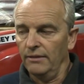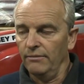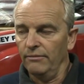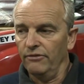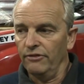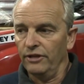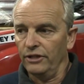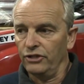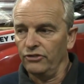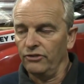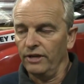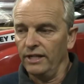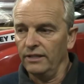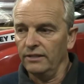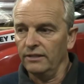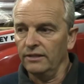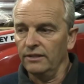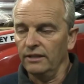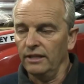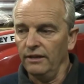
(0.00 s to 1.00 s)

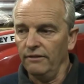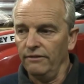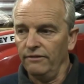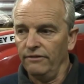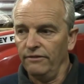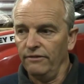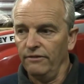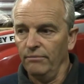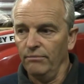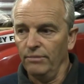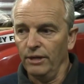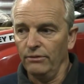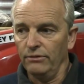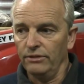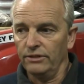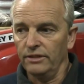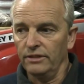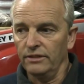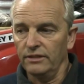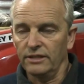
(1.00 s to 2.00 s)
frustrated if boats
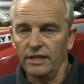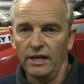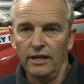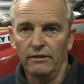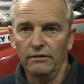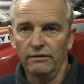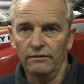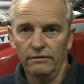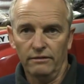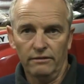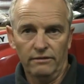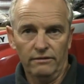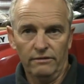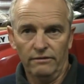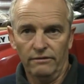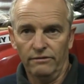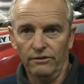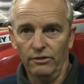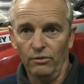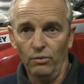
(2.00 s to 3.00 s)
didn't sail
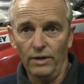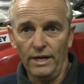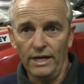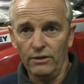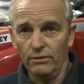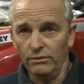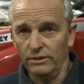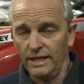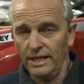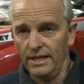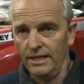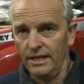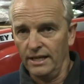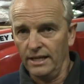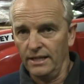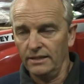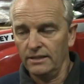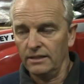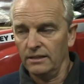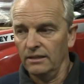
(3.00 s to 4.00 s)
for a week or 10
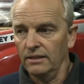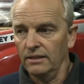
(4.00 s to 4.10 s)
days.